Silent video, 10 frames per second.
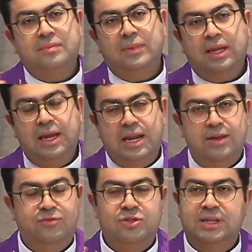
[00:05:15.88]
He
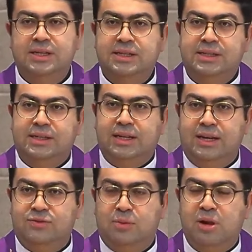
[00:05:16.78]
leaves
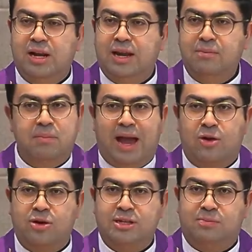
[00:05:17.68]
the building, back
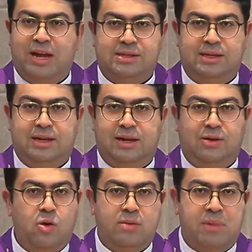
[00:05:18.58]
on his bicycle,
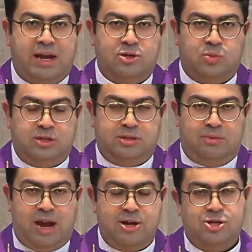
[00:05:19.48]
going back towards the
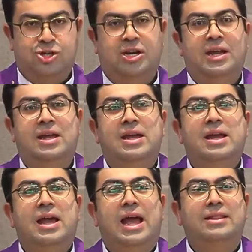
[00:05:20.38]
parish,
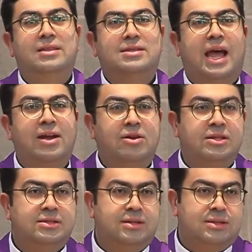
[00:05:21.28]
and the
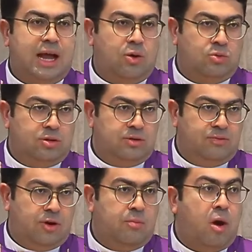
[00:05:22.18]
sirens sound
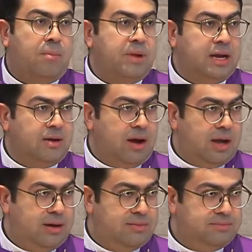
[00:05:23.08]
for a bombing raid.
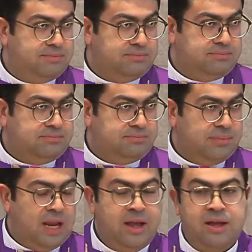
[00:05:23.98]

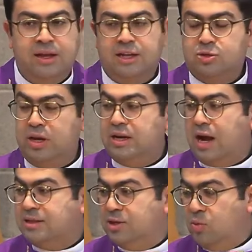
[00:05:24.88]
And so he
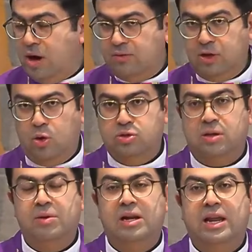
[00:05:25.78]
ducks into one of the closer
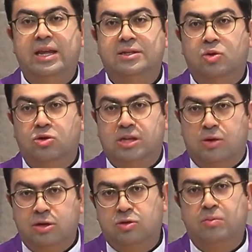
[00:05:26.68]
buildings, goes down
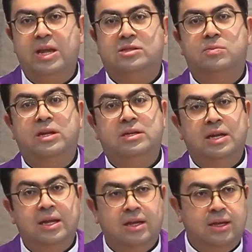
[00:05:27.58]
into the basement,
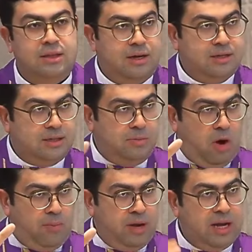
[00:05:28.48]
there is the
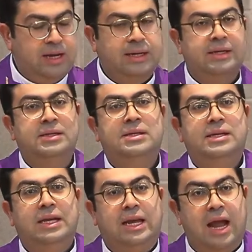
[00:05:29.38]
bombing,
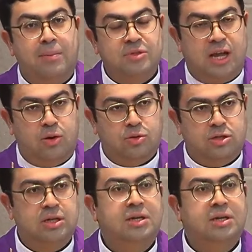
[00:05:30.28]
he comes out,